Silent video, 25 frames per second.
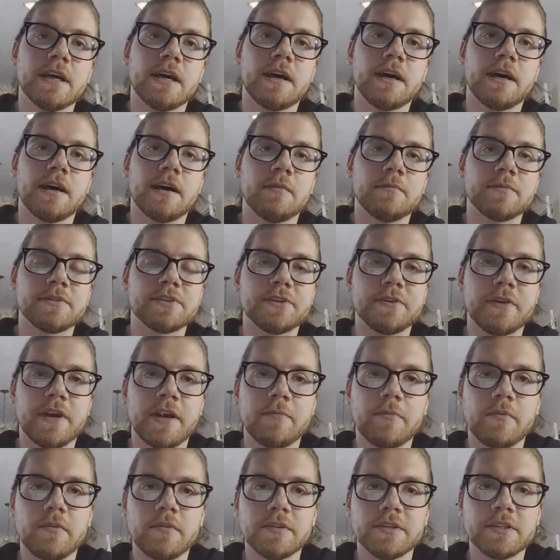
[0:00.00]
So
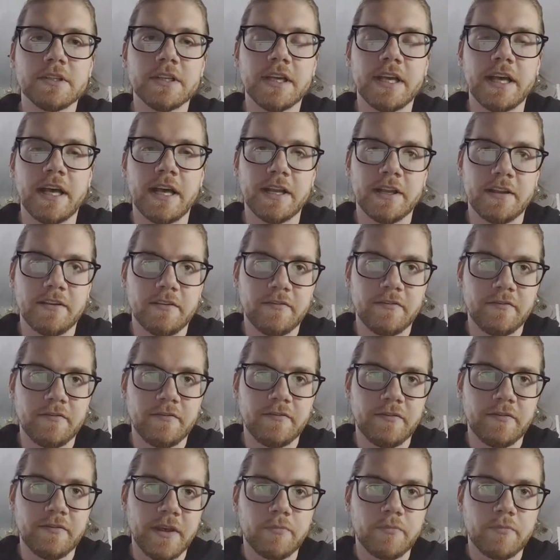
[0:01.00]
you're able to kind of
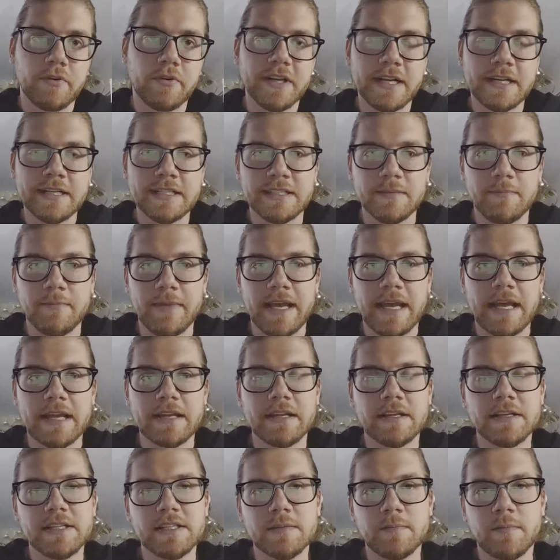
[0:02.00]
predict
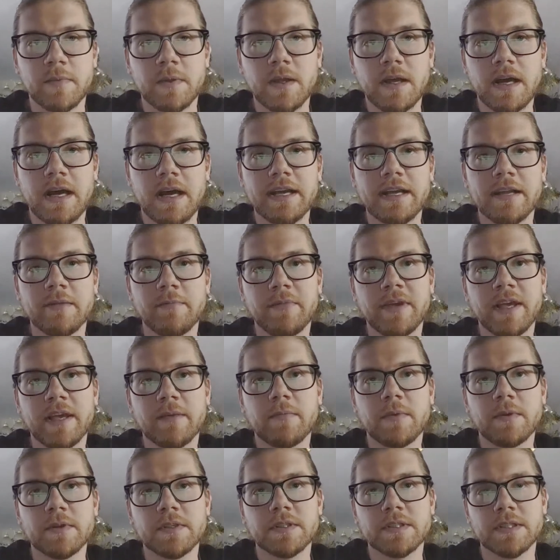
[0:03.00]
demand and supply and be
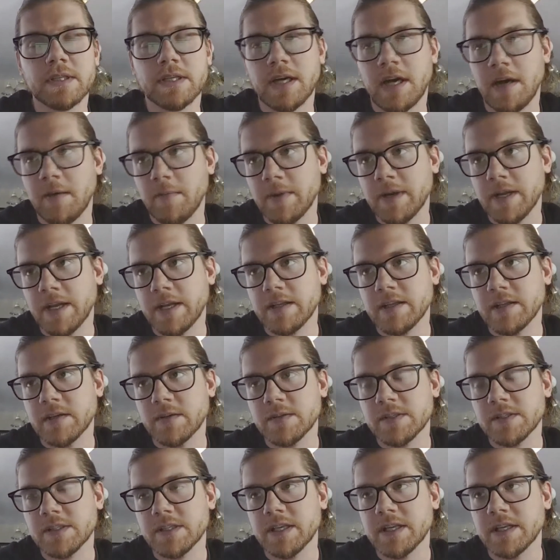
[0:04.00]
able to accommodate
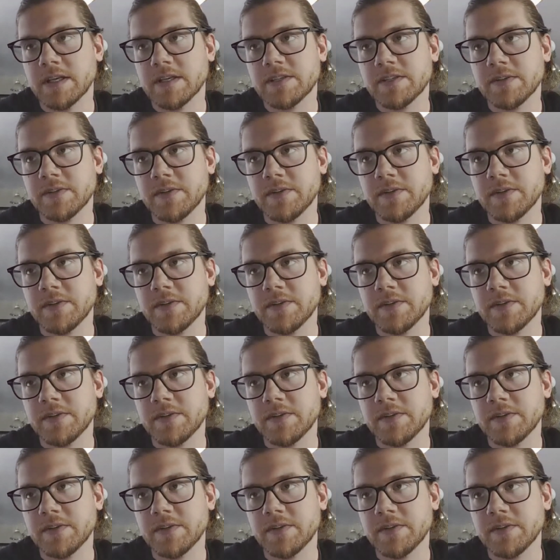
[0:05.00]
those things.